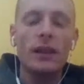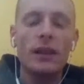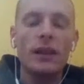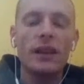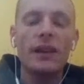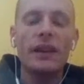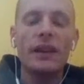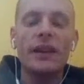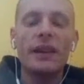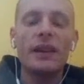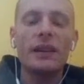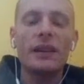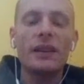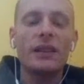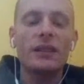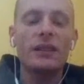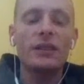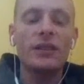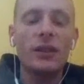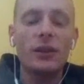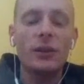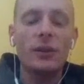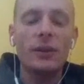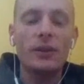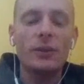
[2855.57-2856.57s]
And it's,
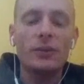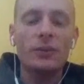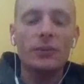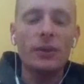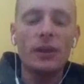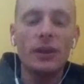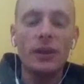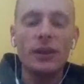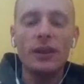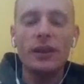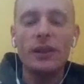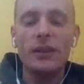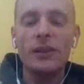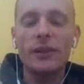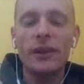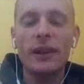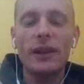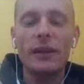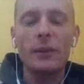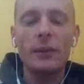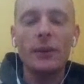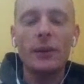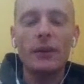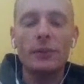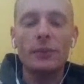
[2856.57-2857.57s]
so it's really
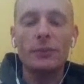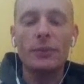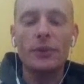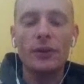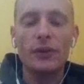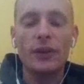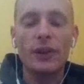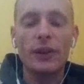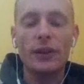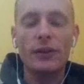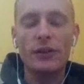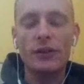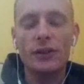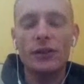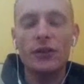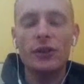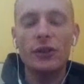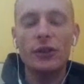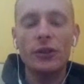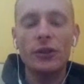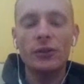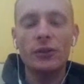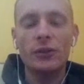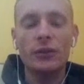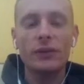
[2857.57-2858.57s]
great what Broflowers can
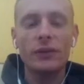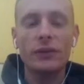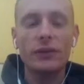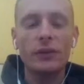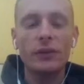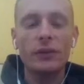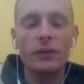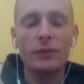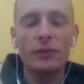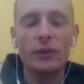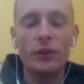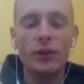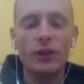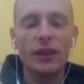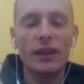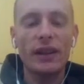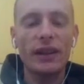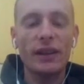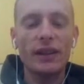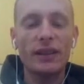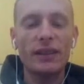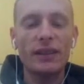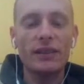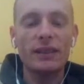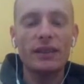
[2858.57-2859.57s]
do for
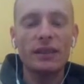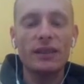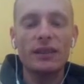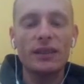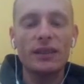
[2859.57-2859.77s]
tasks,